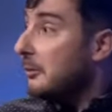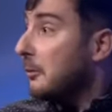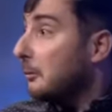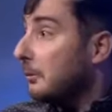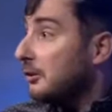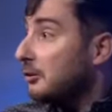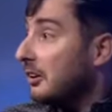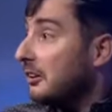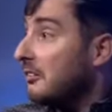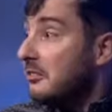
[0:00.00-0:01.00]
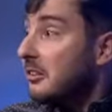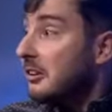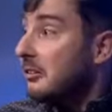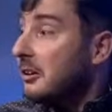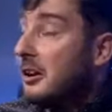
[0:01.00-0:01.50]
Anyone want to play shaker?
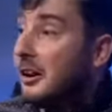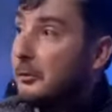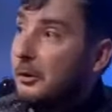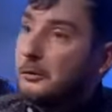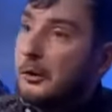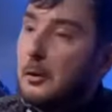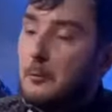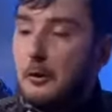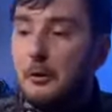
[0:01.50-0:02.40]
No. Have we got time?